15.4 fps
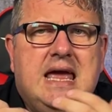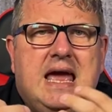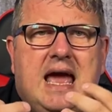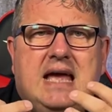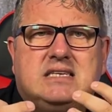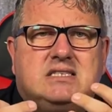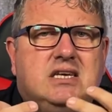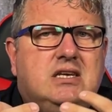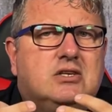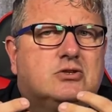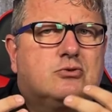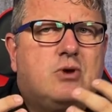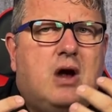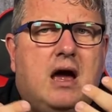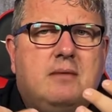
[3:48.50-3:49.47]
as he
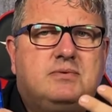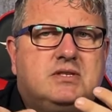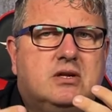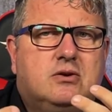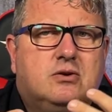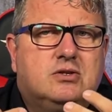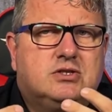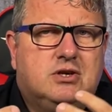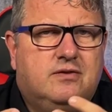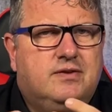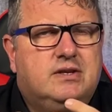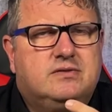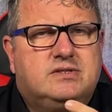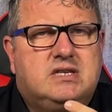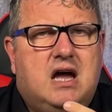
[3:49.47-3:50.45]
describes the
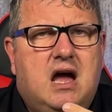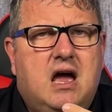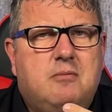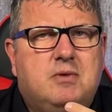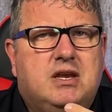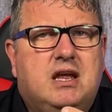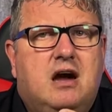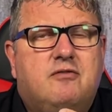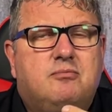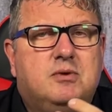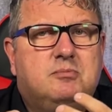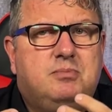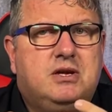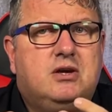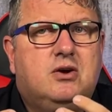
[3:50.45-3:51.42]
Conservatives' time in
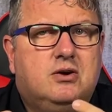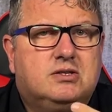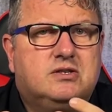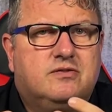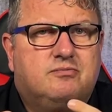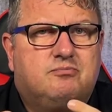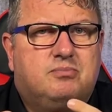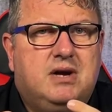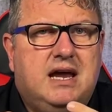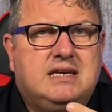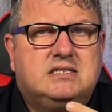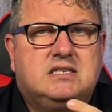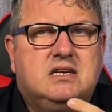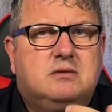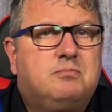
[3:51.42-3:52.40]
government because of
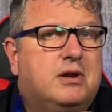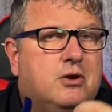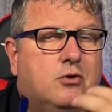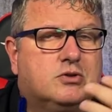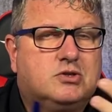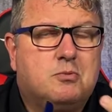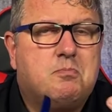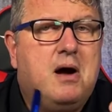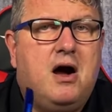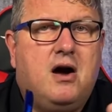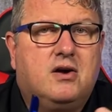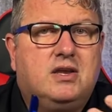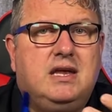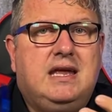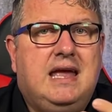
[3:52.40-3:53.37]
Brexit, but also
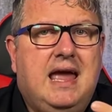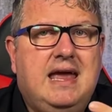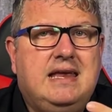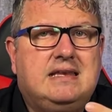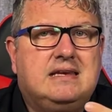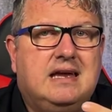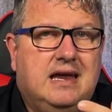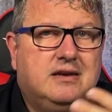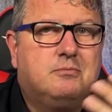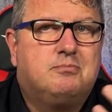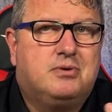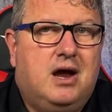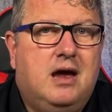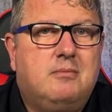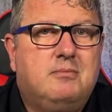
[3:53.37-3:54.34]
Partygate and a
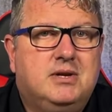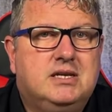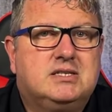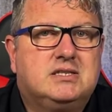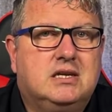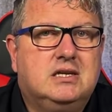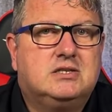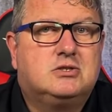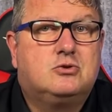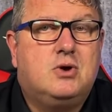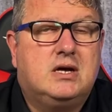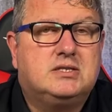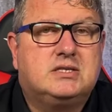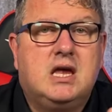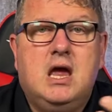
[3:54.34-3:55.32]
Prime Minister Liz
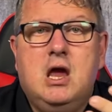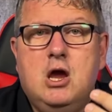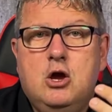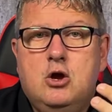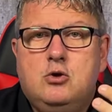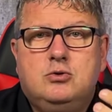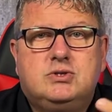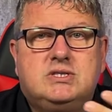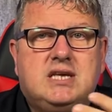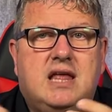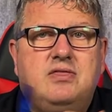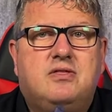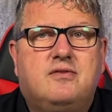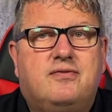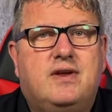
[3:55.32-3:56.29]
Truss, who
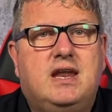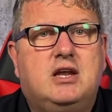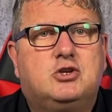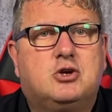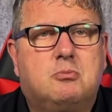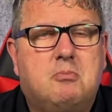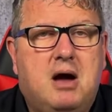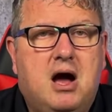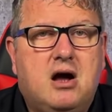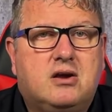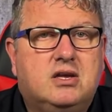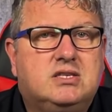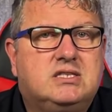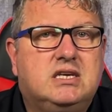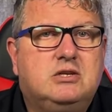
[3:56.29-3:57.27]
sent the financial
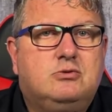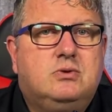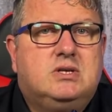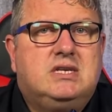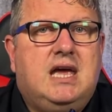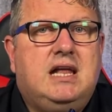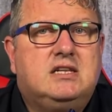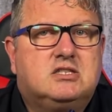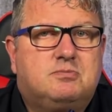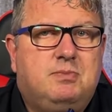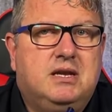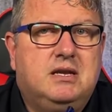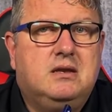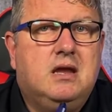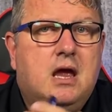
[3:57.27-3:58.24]
markets into a
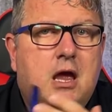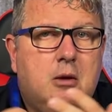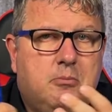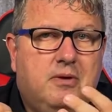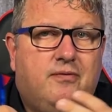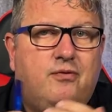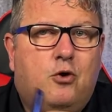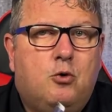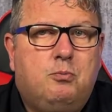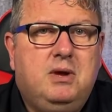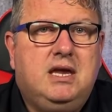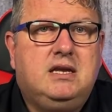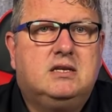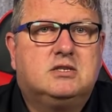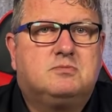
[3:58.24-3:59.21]
tailspin before
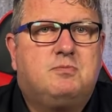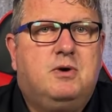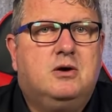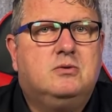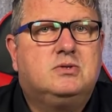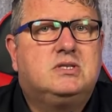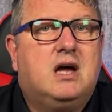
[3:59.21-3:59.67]
being disposed